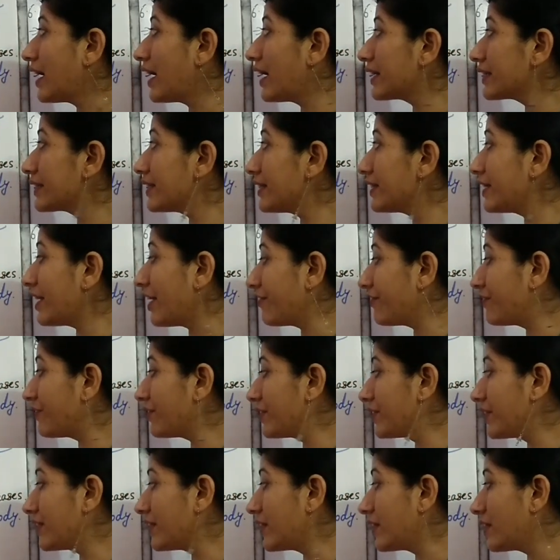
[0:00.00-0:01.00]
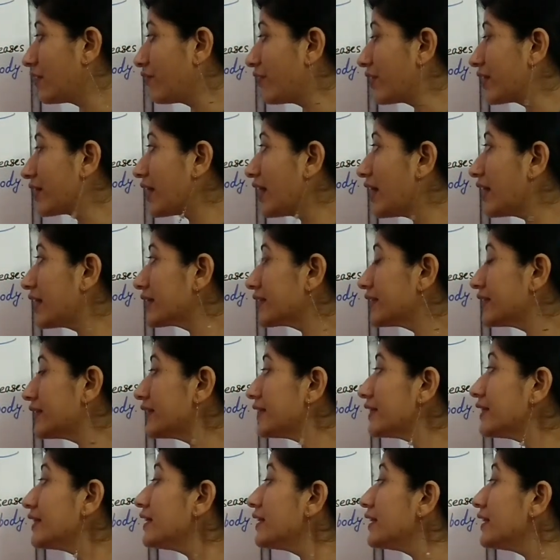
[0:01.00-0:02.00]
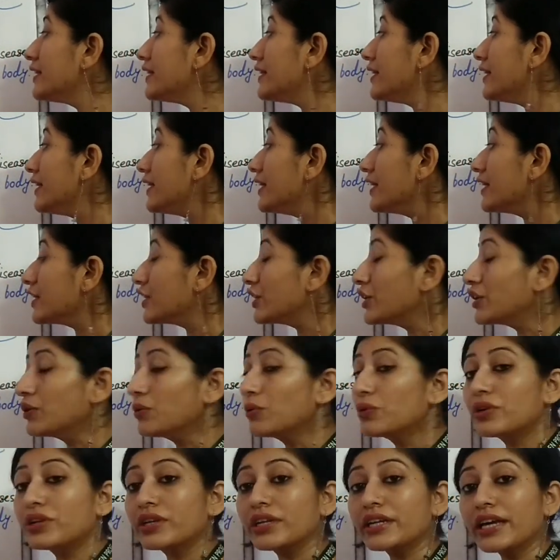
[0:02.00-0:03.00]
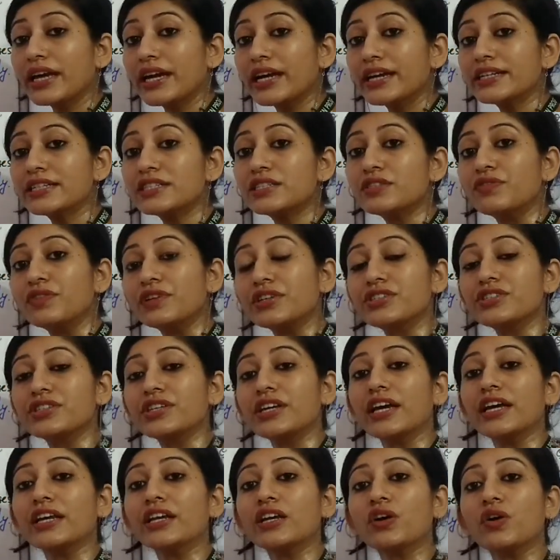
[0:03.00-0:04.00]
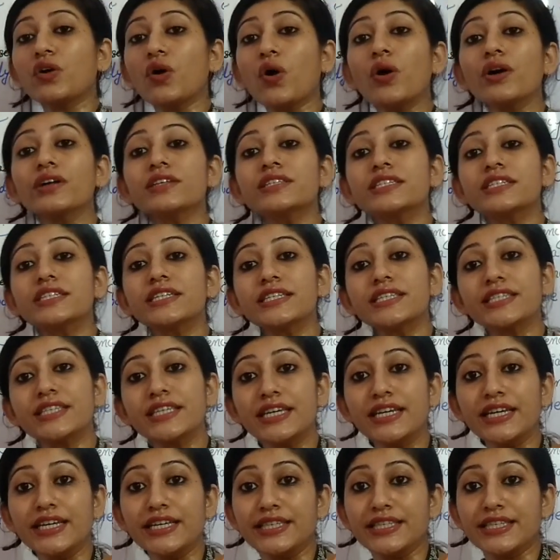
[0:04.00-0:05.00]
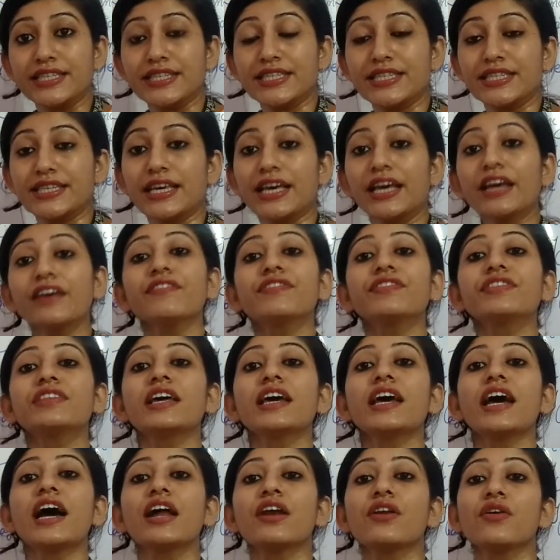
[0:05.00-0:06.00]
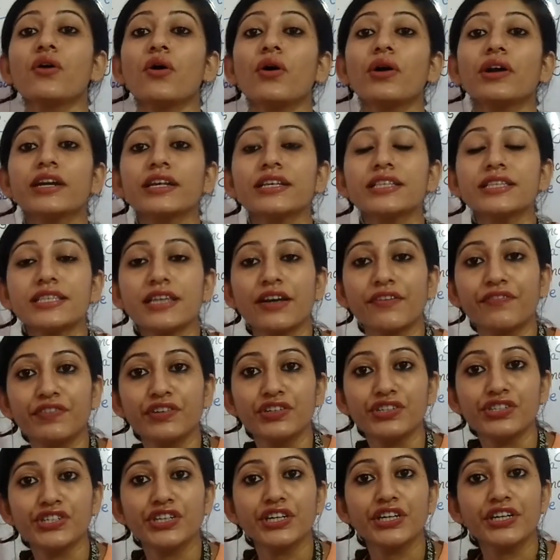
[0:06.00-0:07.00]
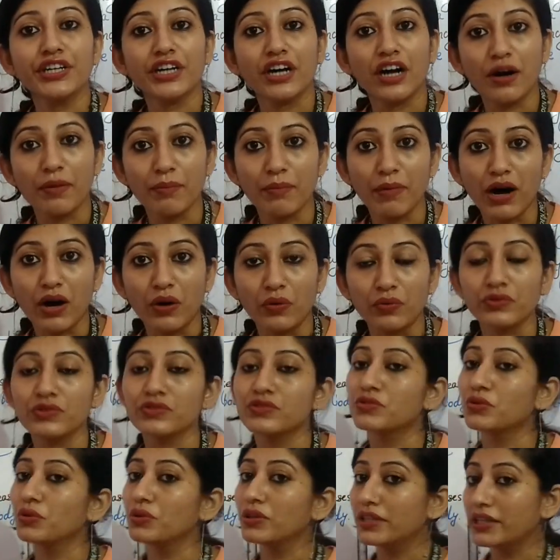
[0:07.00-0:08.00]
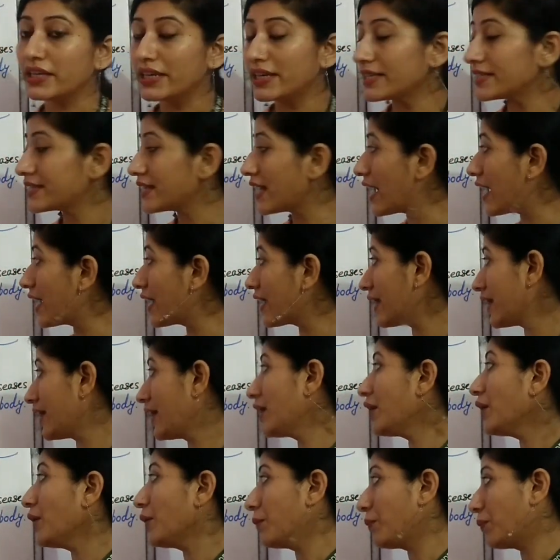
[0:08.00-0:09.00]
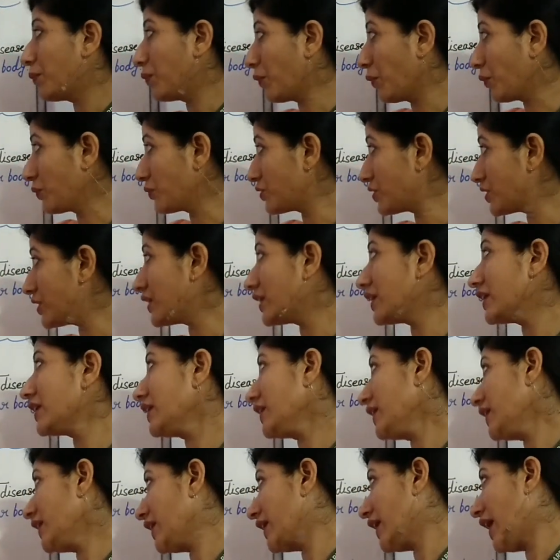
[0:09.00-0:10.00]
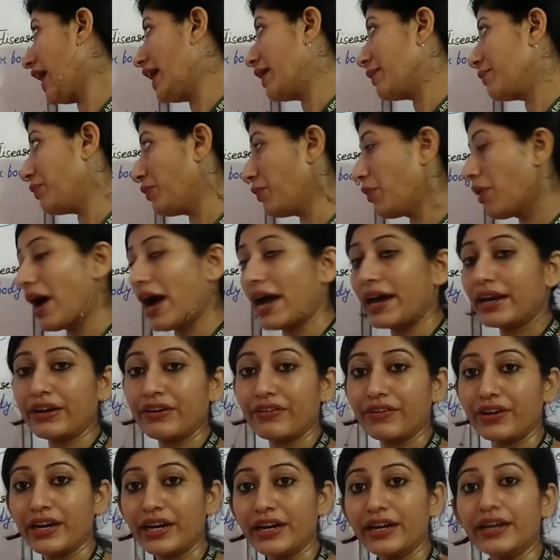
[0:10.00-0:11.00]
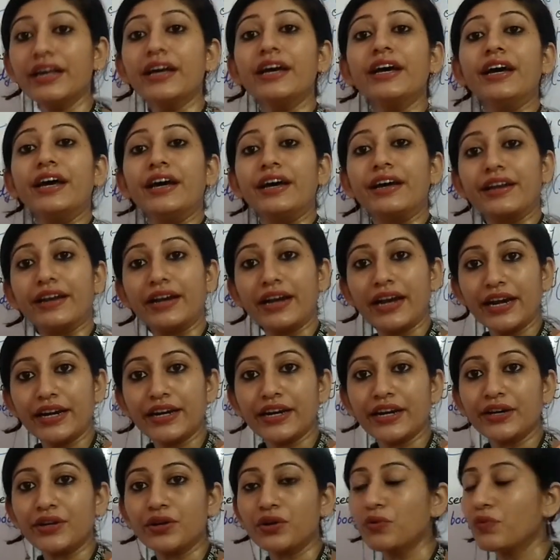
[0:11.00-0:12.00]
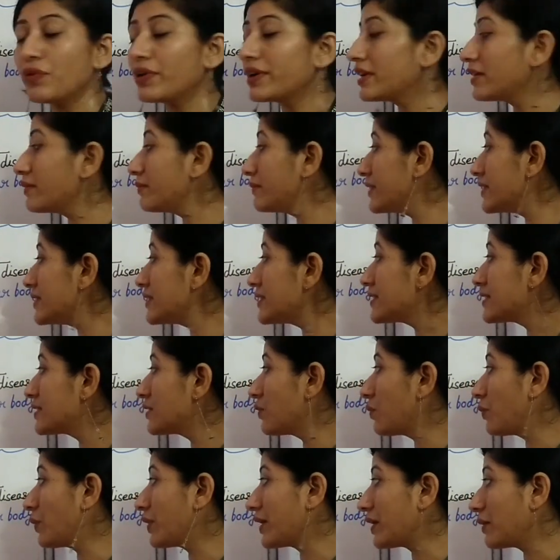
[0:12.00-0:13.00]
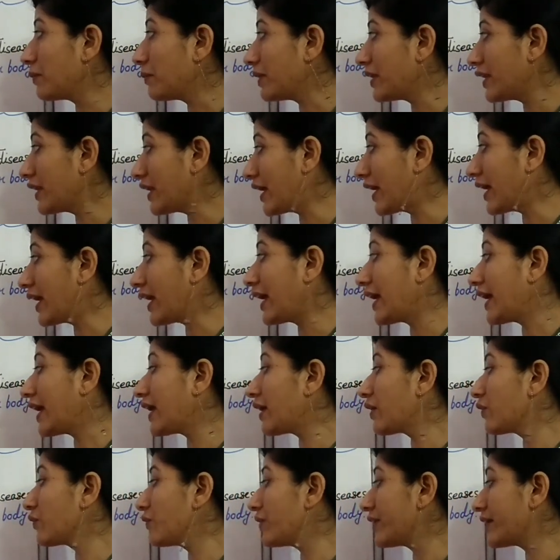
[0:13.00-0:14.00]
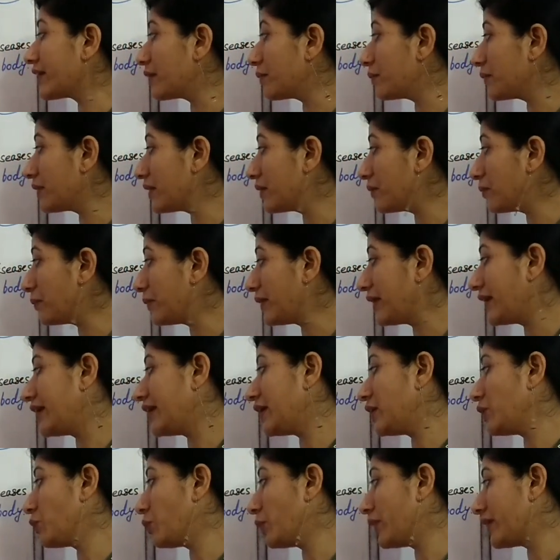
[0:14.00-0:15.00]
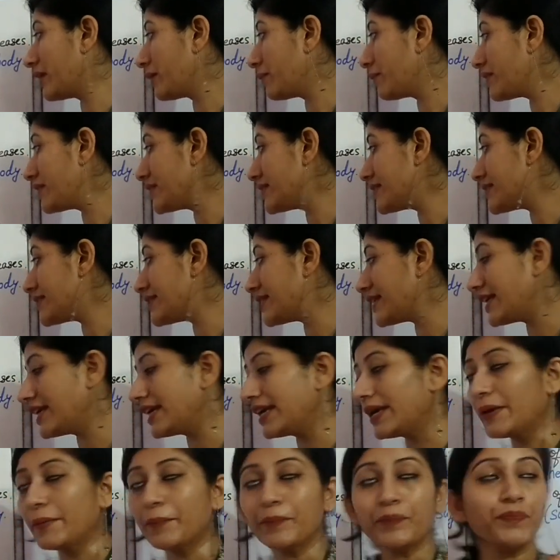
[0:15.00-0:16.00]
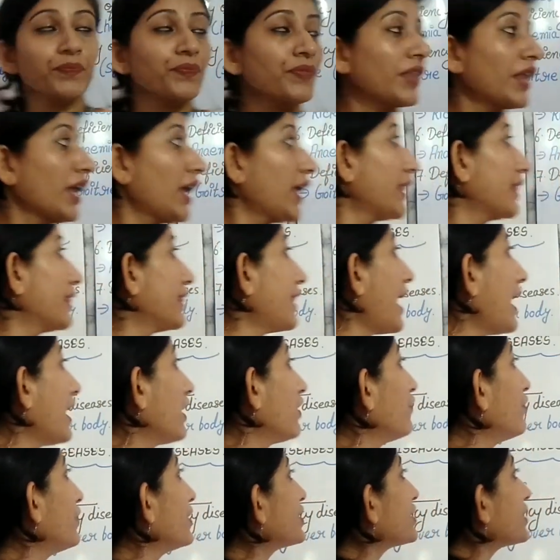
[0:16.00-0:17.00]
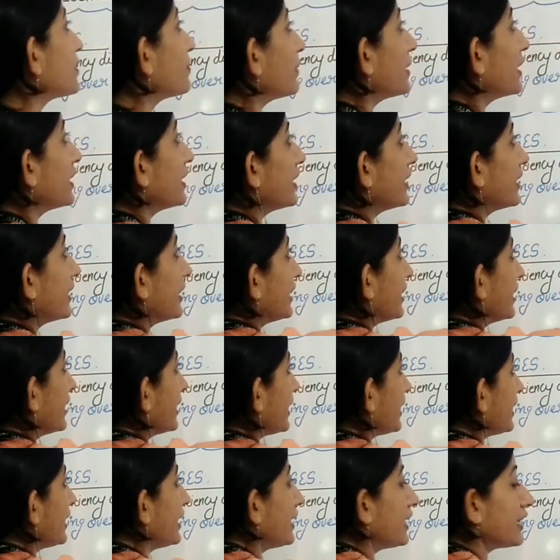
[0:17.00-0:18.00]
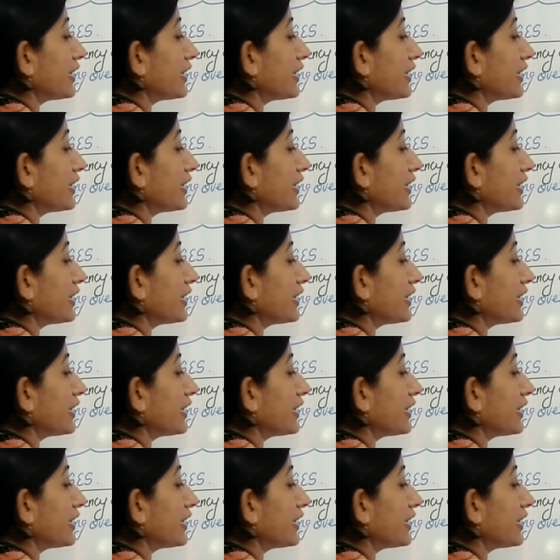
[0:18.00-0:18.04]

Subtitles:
are the nutrients which can cause disease if they are not in sufficient amount. So these are protein, carbohydrate. Related to vitamins, vitamin A, vitamin B, vitamin C, then vitamin D.